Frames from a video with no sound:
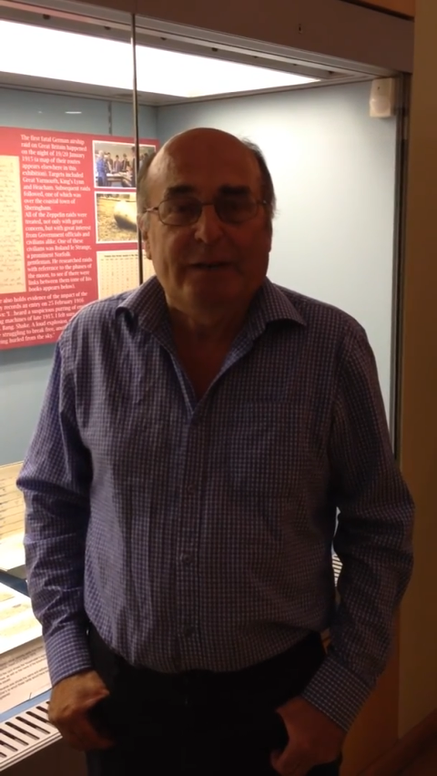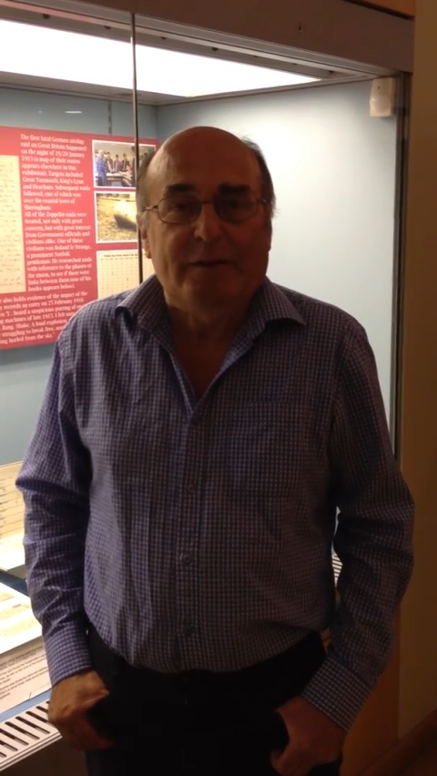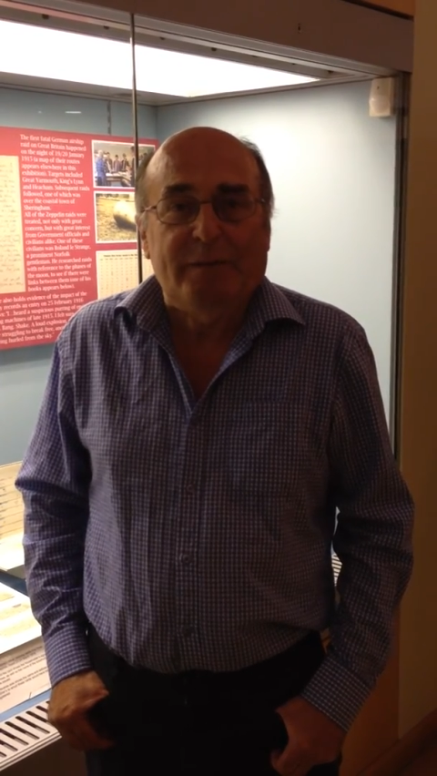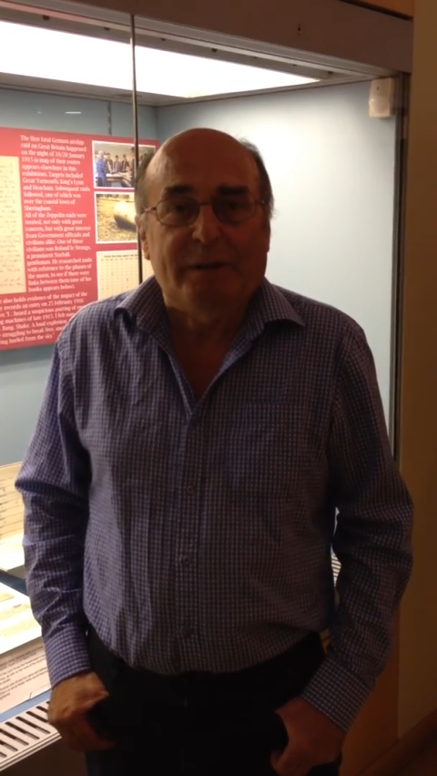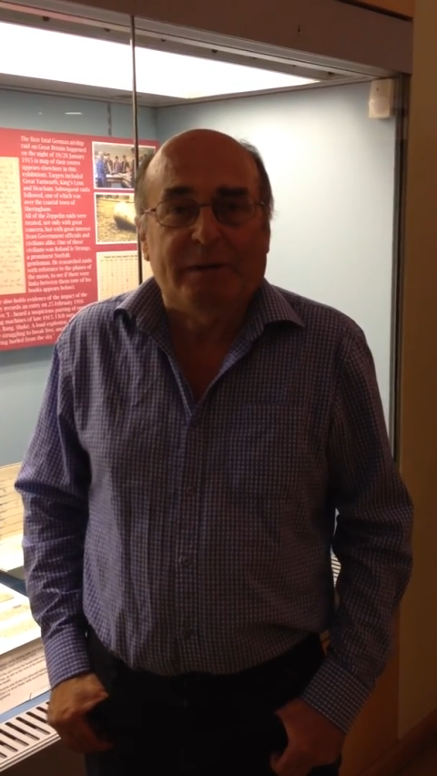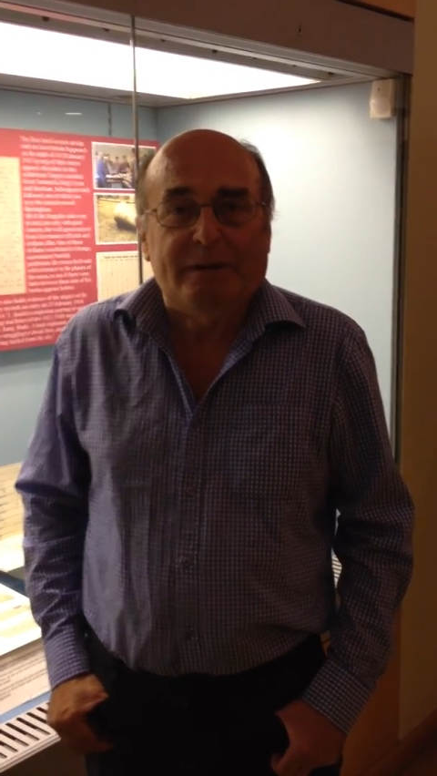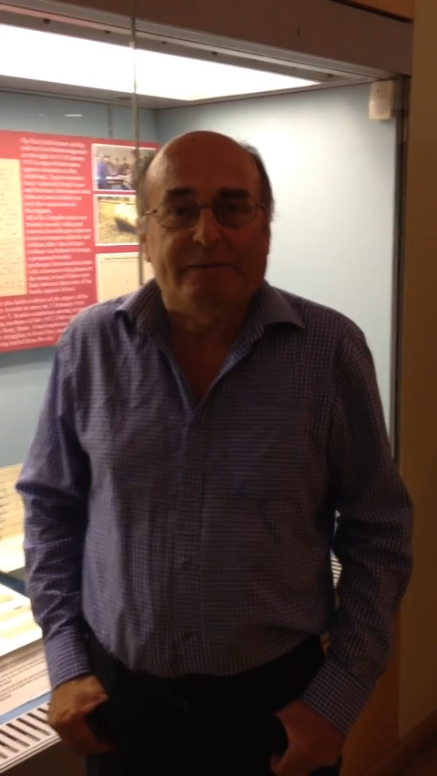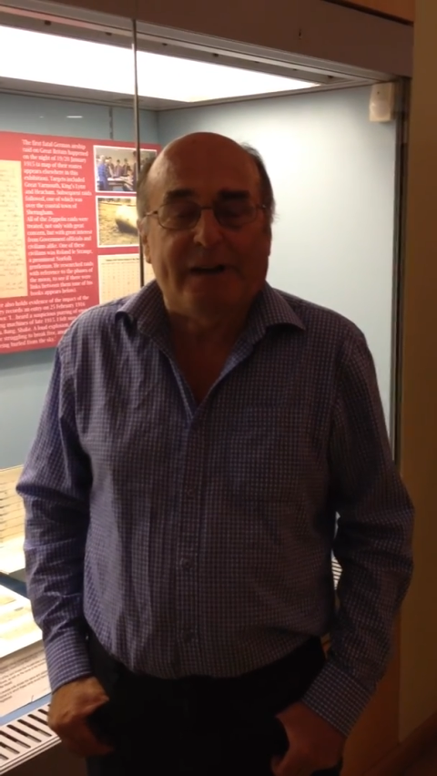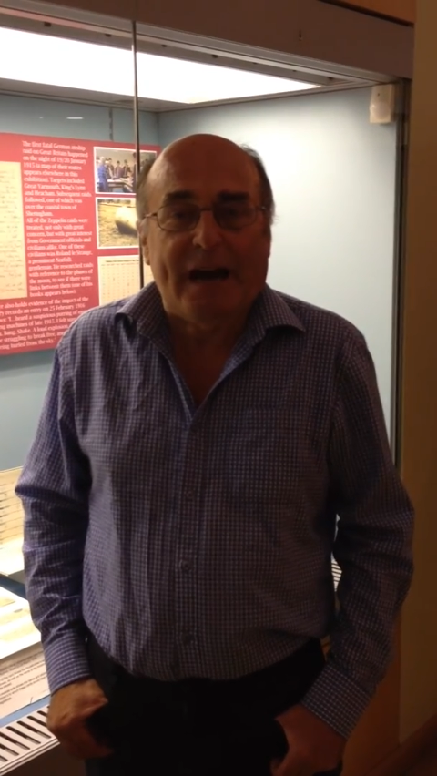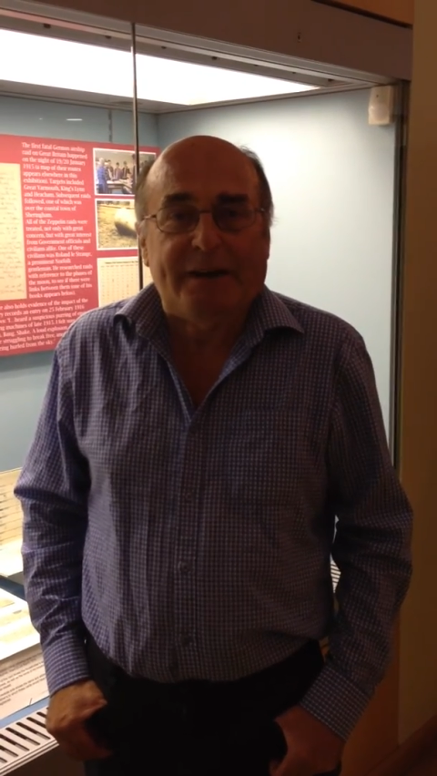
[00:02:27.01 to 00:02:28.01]
that people have
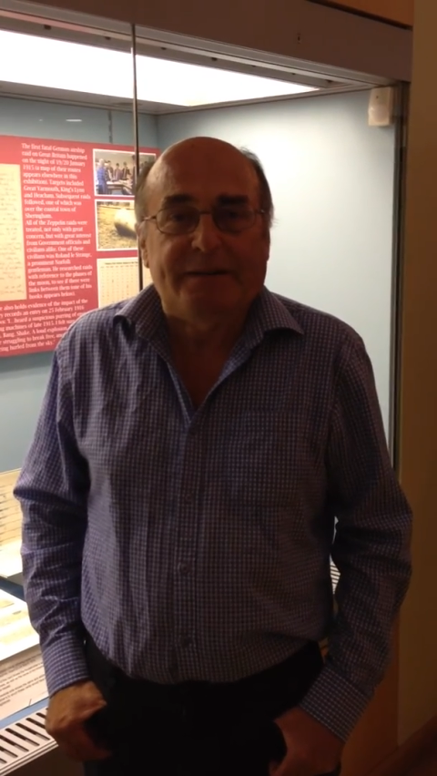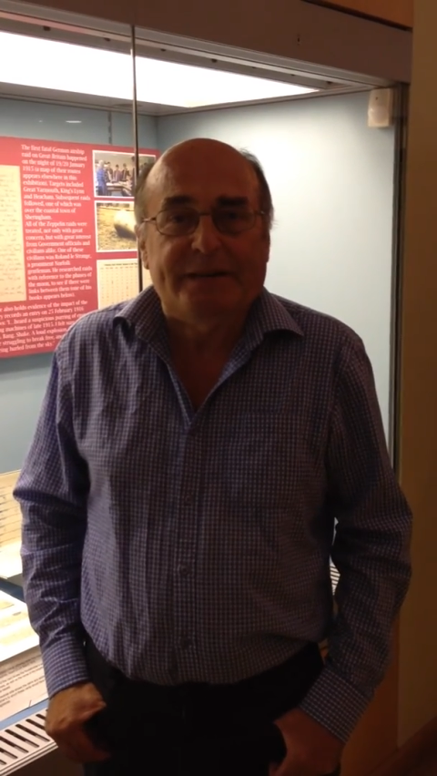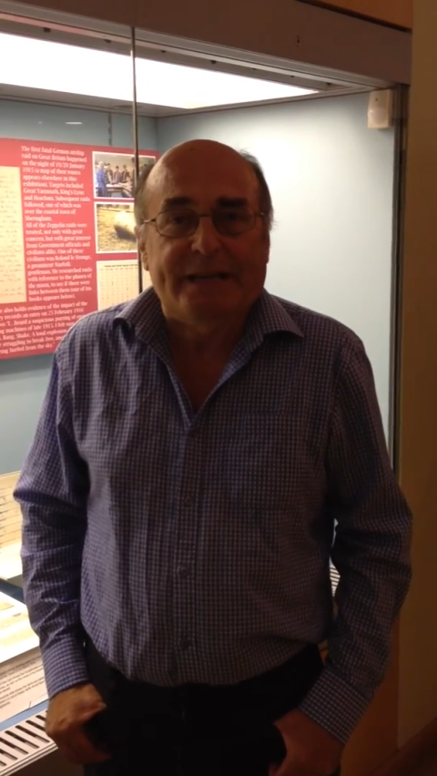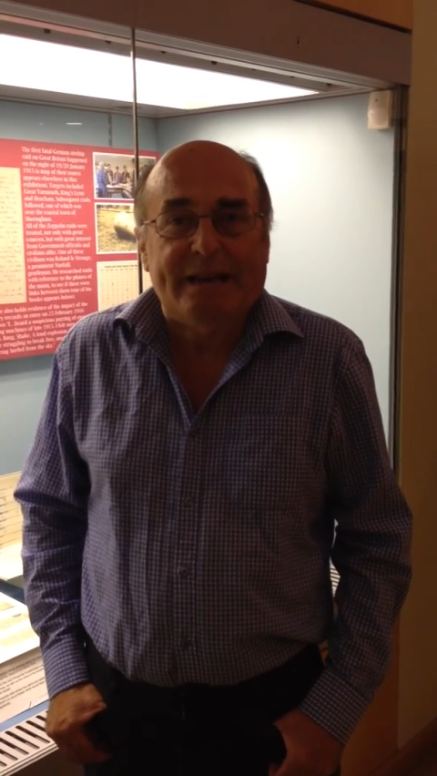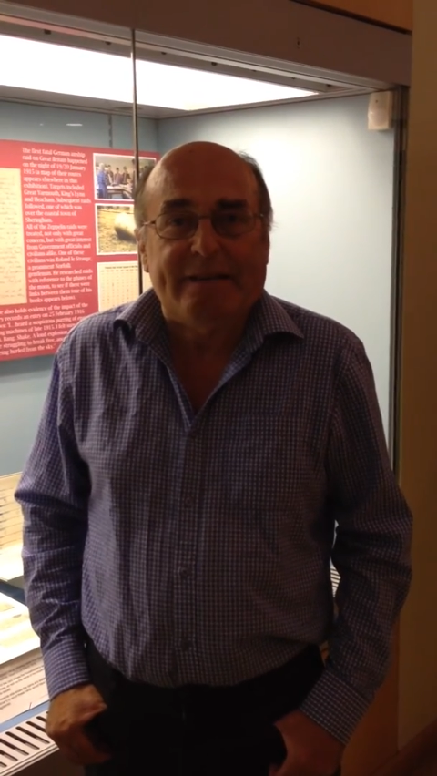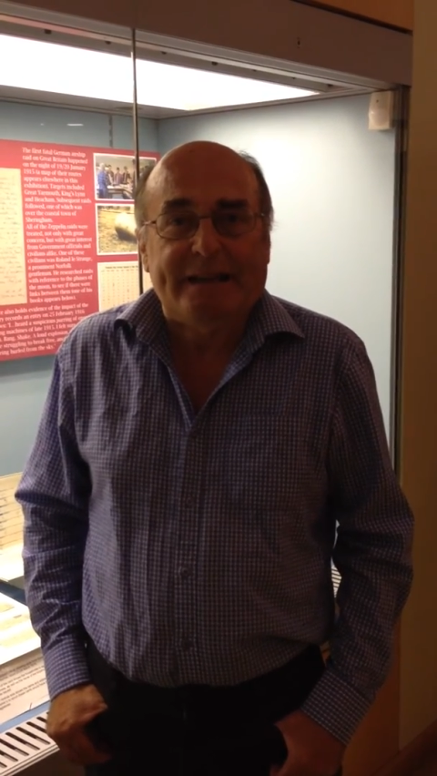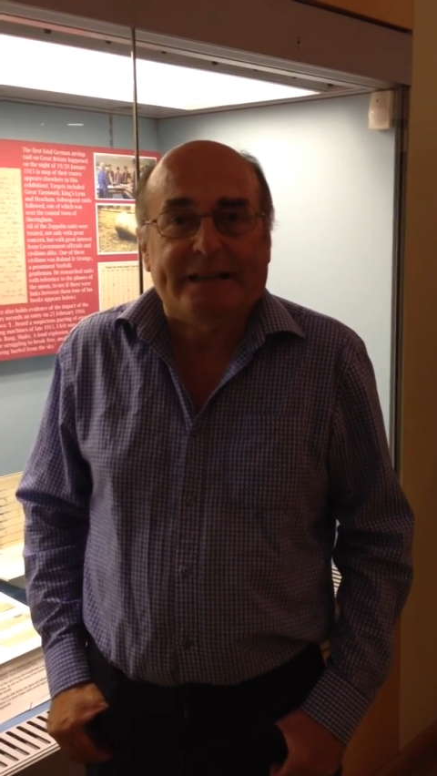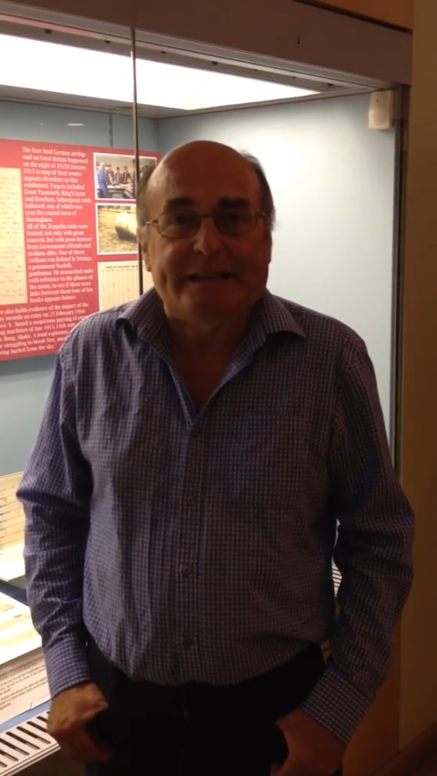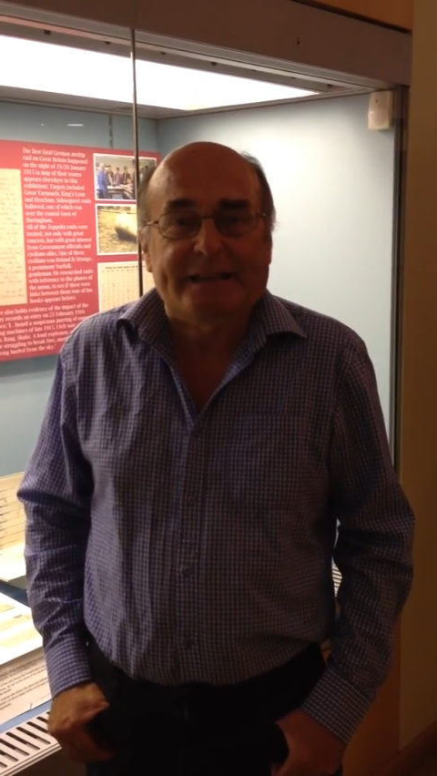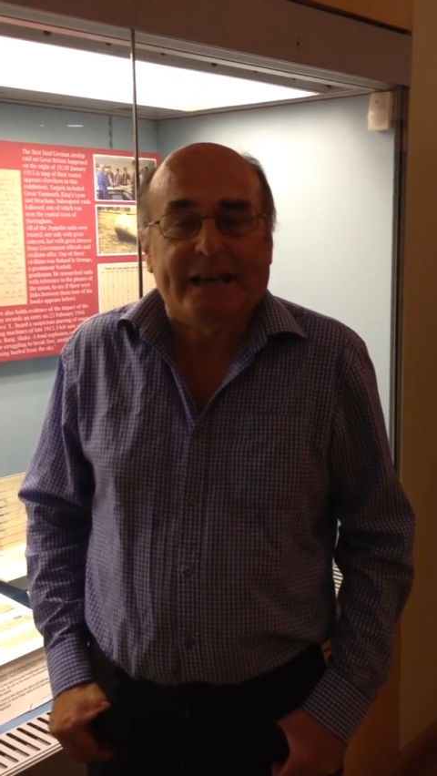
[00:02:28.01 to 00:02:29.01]
found in their
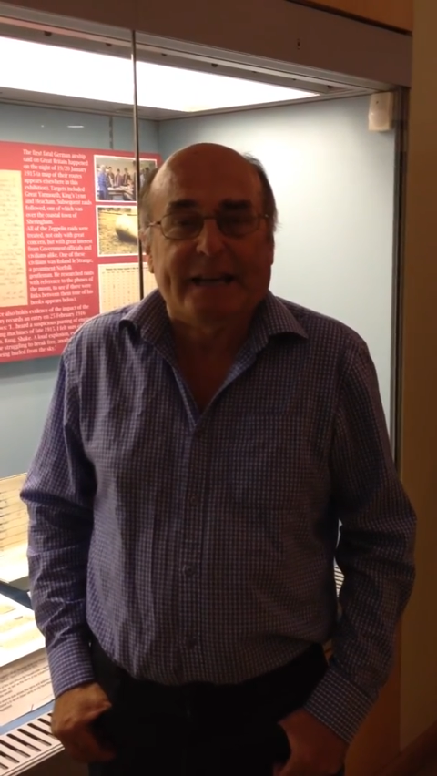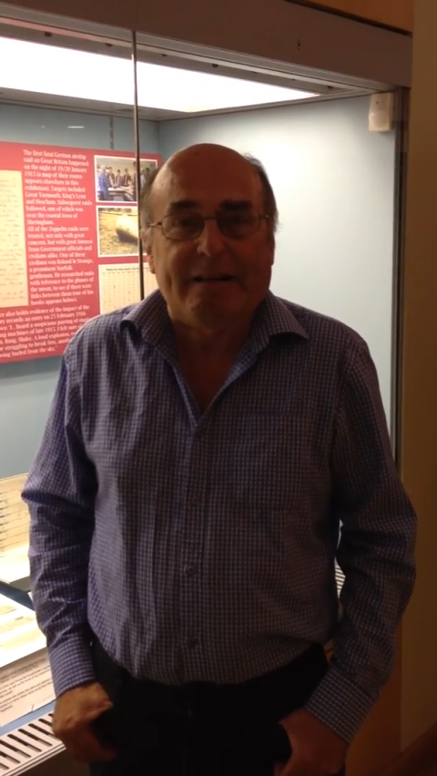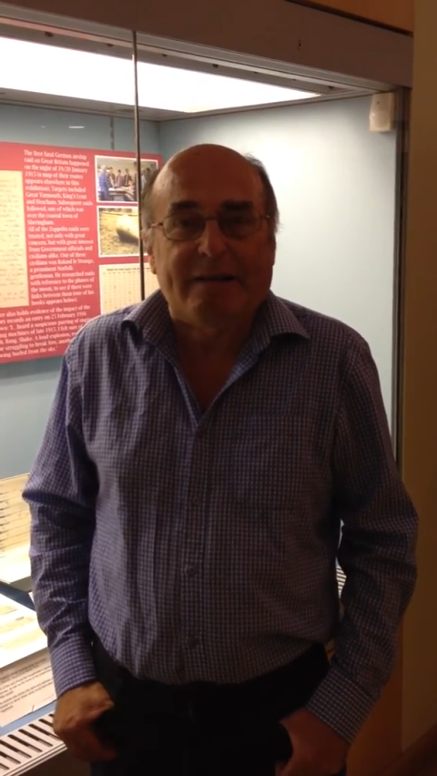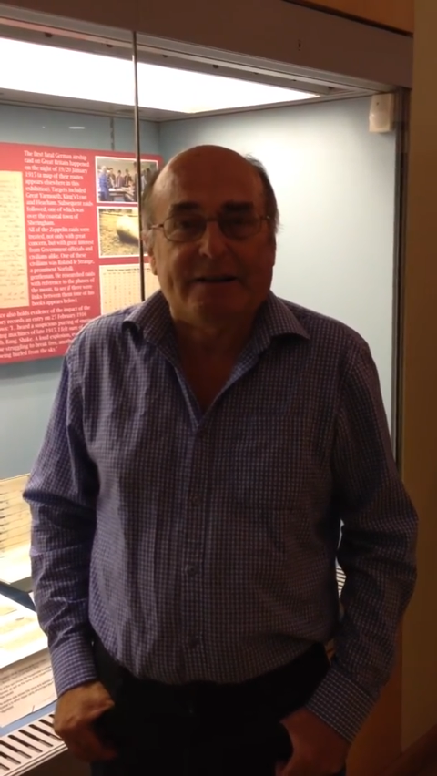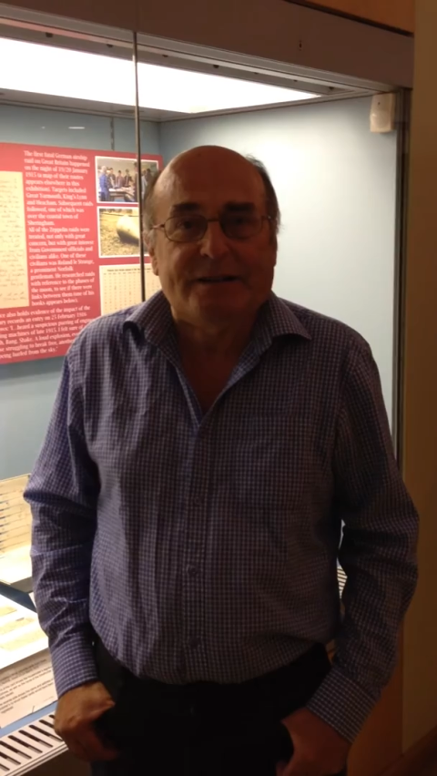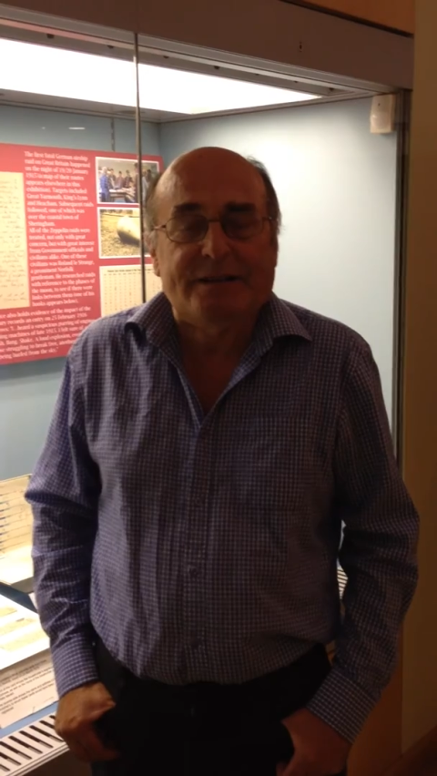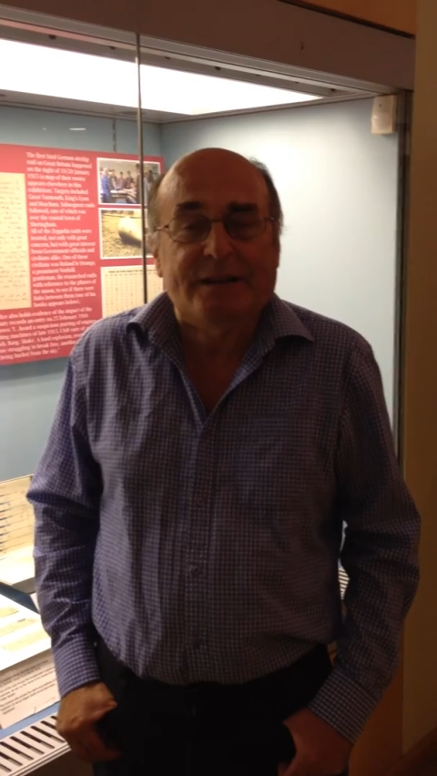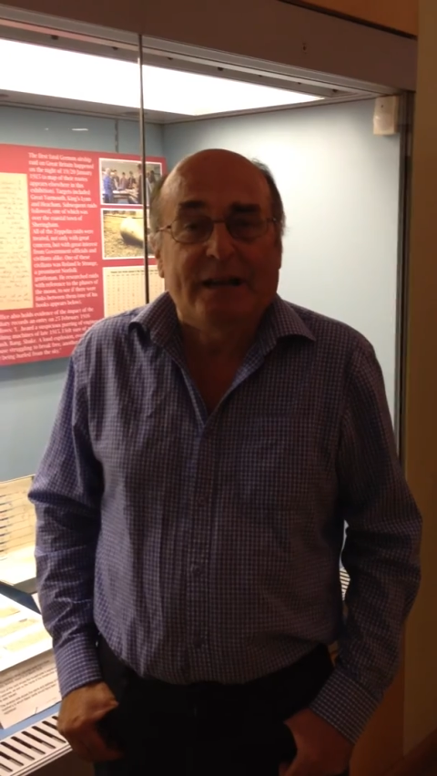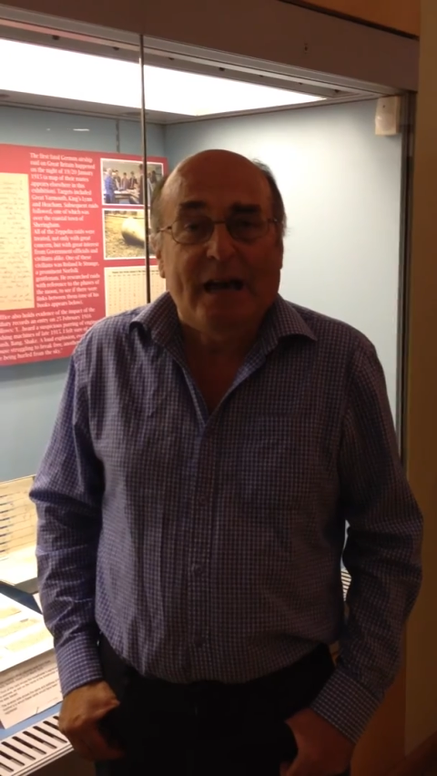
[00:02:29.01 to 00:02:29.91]
attics and their garages